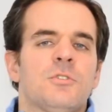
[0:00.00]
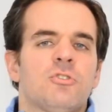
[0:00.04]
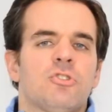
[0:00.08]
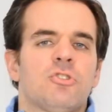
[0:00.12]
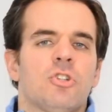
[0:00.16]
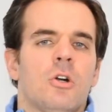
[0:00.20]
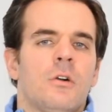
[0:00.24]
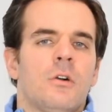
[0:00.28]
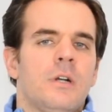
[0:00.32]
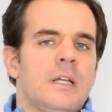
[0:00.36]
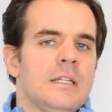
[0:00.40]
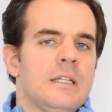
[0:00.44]

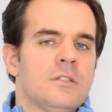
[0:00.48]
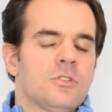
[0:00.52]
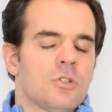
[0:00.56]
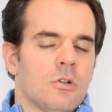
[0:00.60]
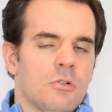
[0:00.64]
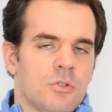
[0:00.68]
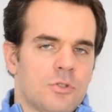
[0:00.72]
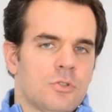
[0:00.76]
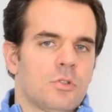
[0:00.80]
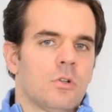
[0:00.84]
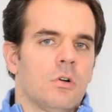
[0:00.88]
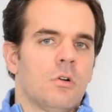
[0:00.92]
story is
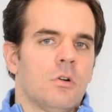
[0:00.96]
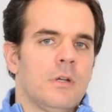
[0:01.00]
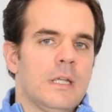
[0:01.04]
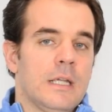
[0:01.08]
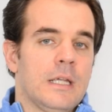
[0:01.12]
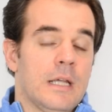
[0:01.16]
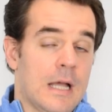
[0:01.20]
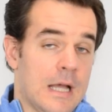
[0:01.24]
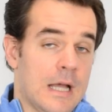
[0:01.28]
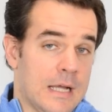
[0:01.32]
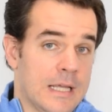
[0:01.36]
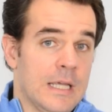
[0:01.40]
also
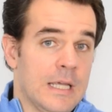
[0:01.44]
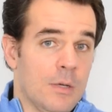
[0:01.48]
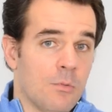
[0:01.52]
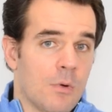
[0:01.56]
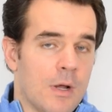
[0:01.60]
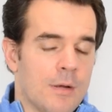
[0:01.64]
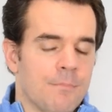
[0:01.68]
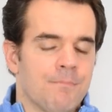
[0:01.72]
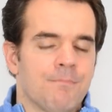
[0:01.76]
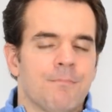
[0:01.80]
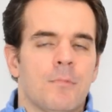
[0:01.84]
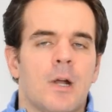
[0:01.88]
a key
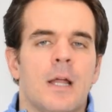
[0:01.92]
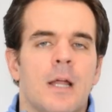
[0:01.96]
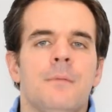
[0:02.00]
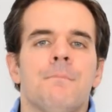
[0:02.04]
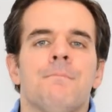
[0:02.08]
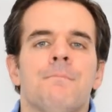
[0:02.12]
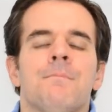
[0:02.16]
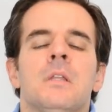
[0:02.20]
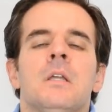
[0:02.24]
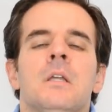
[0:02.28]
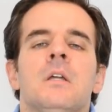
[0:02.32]
one, right?